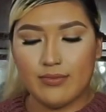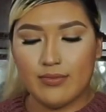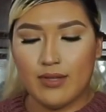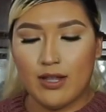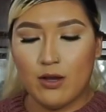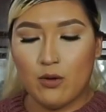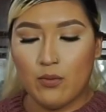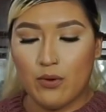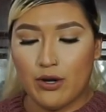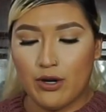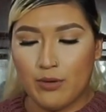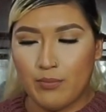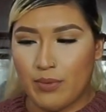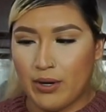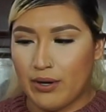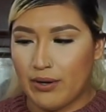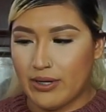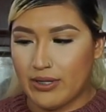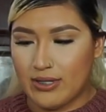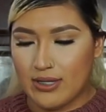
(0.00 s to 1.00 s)
Like, where are her
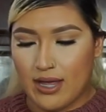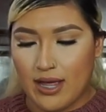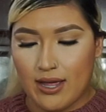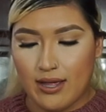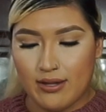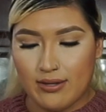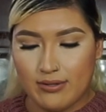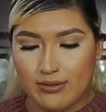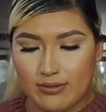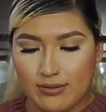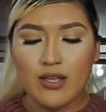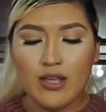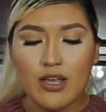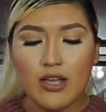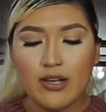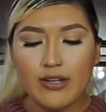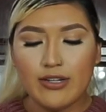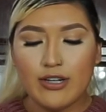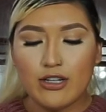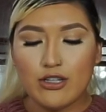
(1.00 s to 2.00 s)
parents at?
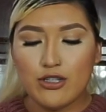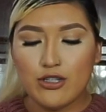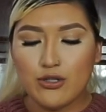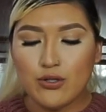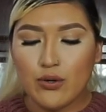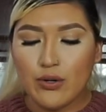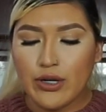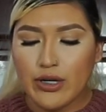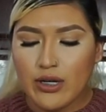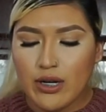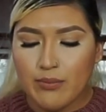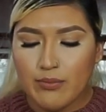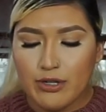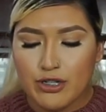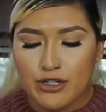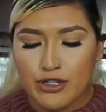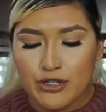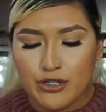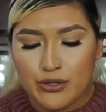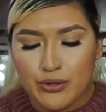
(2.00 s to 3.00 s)
Now, story
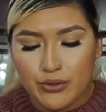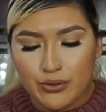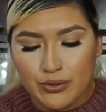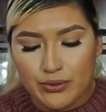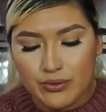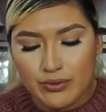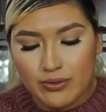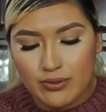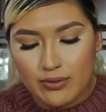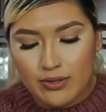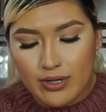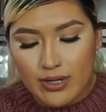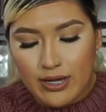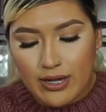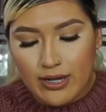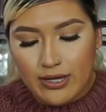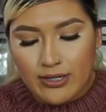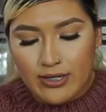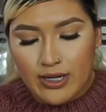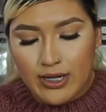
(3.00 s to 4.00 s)
number 2
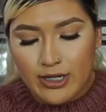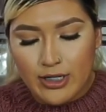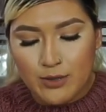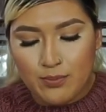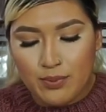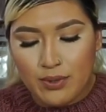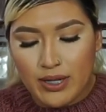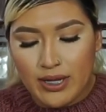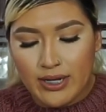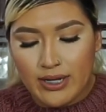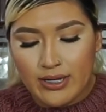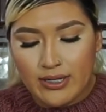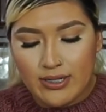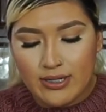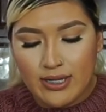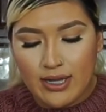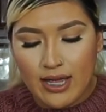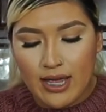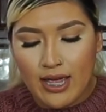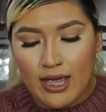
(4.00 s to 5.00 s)
takes
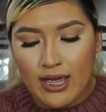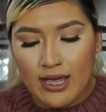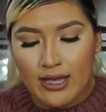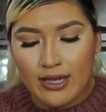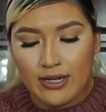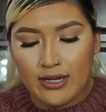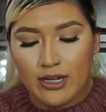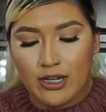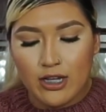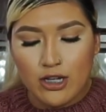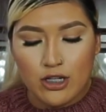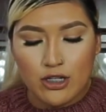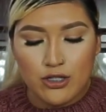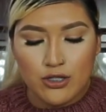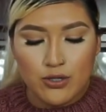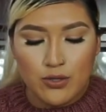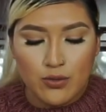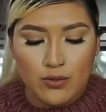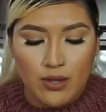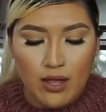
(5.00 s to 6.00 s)
place in
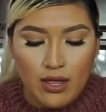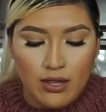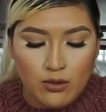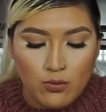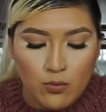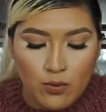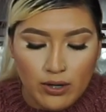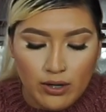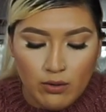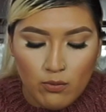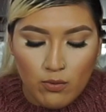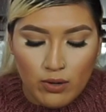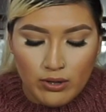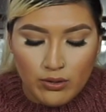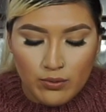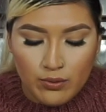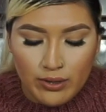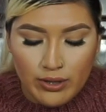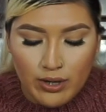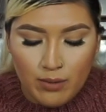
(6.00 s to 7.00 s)
Ciudad
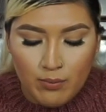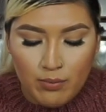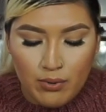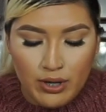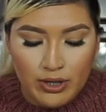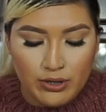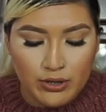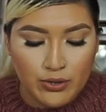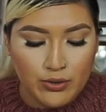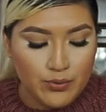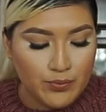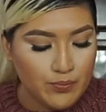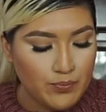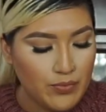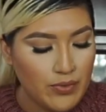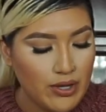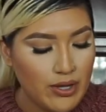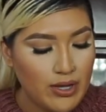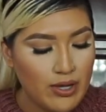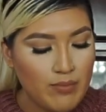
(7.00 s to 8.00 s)
Guanajuato, Irapuato,
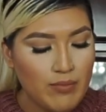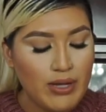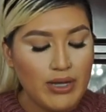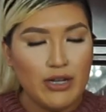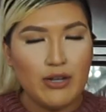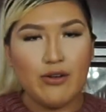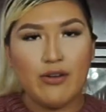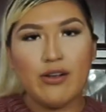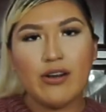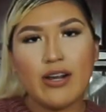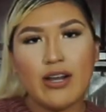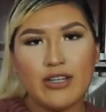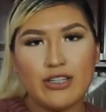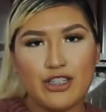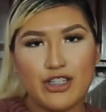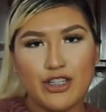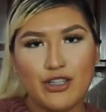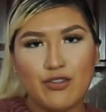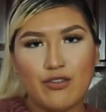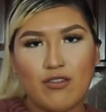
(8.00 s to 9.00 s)
in my little
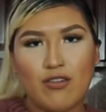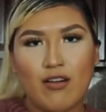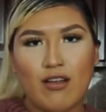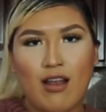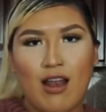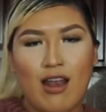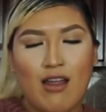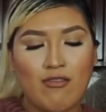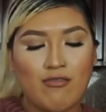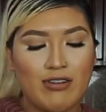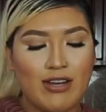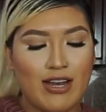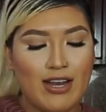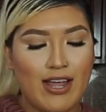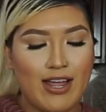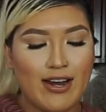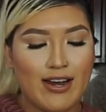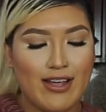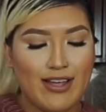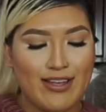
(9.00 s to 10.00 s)
ranchito called Laguna
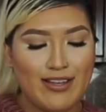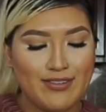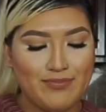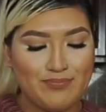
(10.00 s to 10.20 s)
Larga.